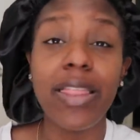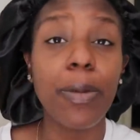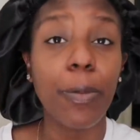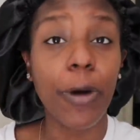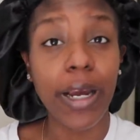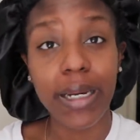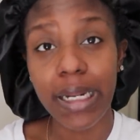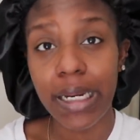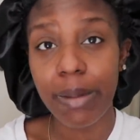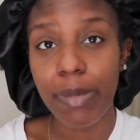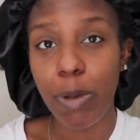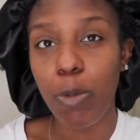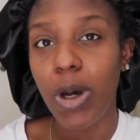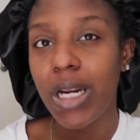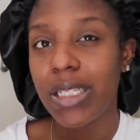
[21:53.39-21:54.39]
The pregnant in
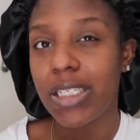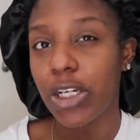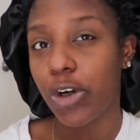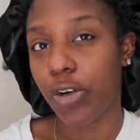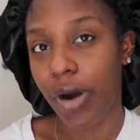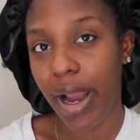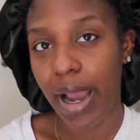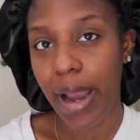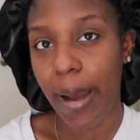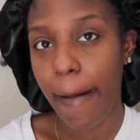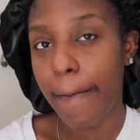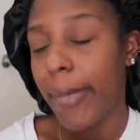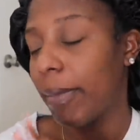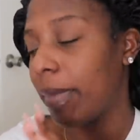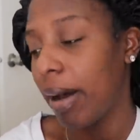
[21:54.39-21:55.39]
me wanted to
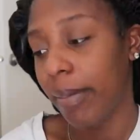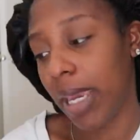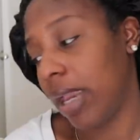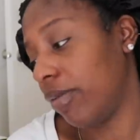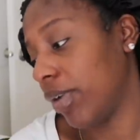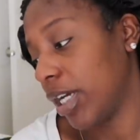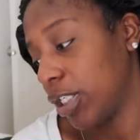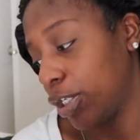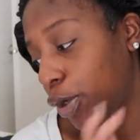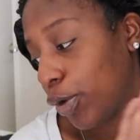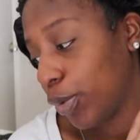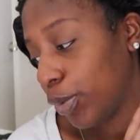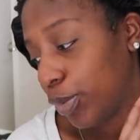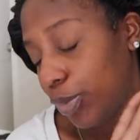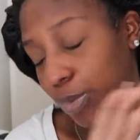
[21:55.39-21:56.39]
cry, but mama ain't raised
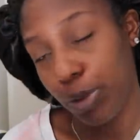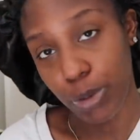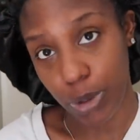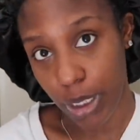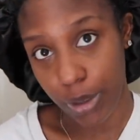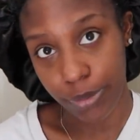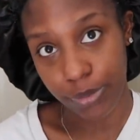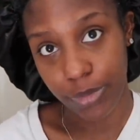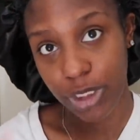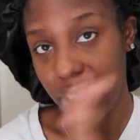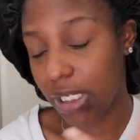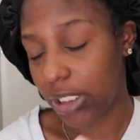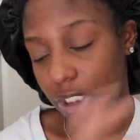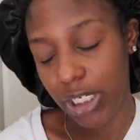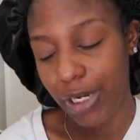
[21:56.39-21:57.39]
no, you know,
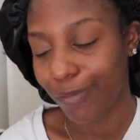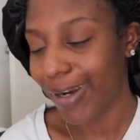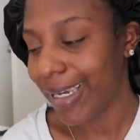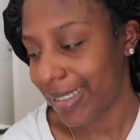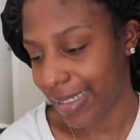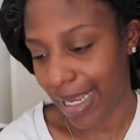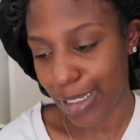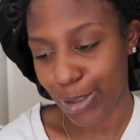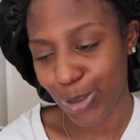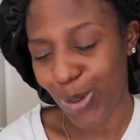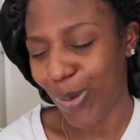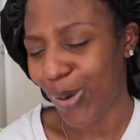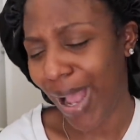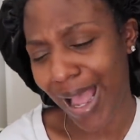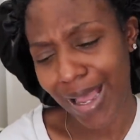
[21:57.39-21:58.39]
she ain't raised that.
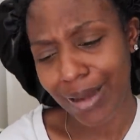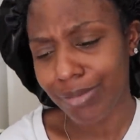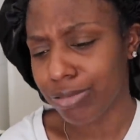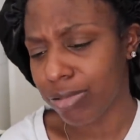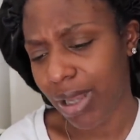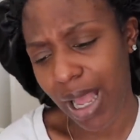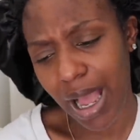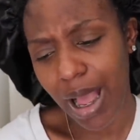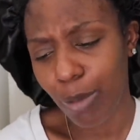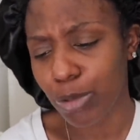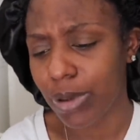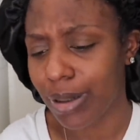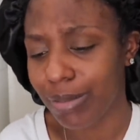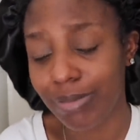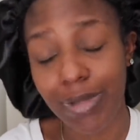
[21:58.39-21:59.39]
So
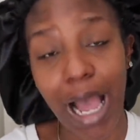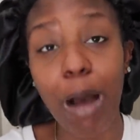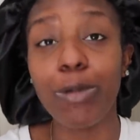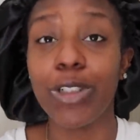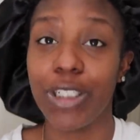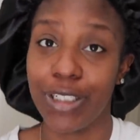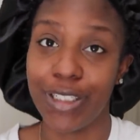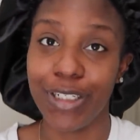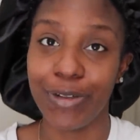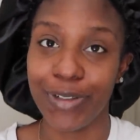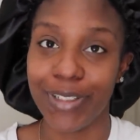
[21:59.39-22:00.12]
I was just